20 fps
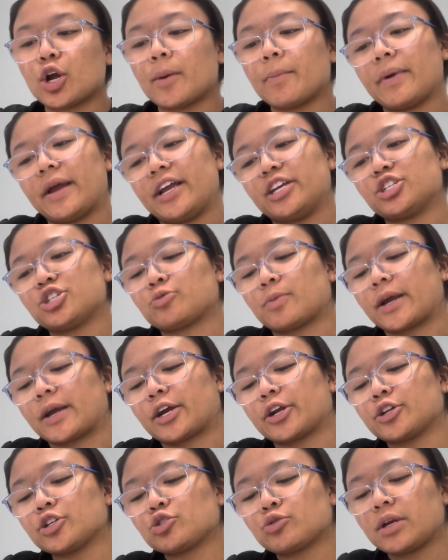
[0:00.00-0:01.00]
patient's
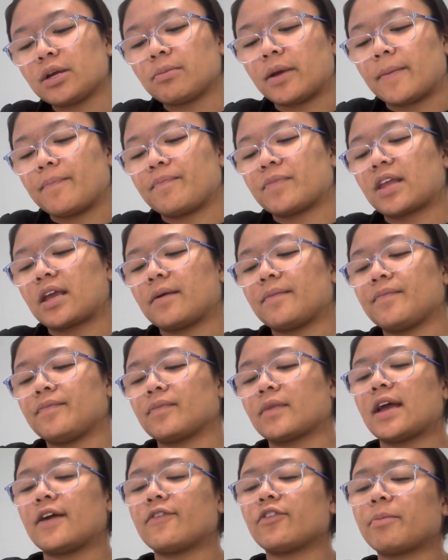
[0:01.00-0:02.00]
record of treatment.
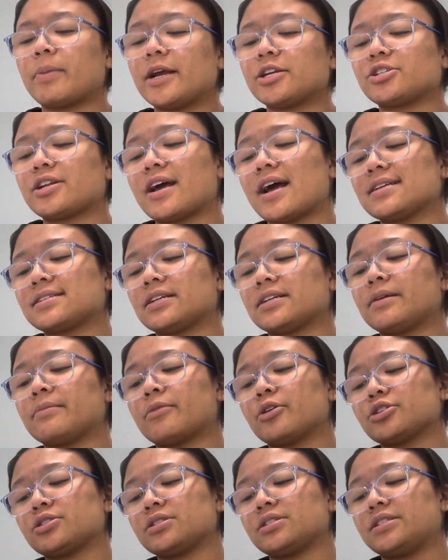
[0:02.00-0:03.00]
If your patient has an
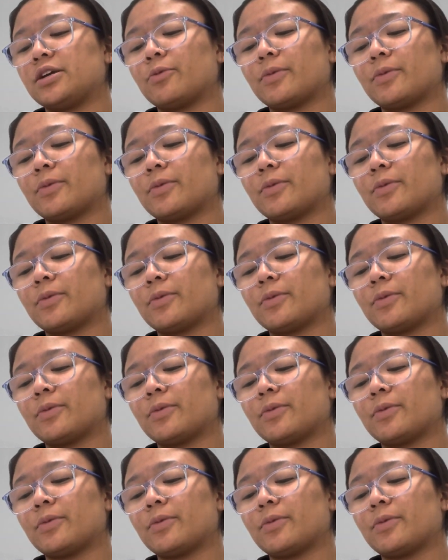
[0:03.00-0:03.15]
emergency,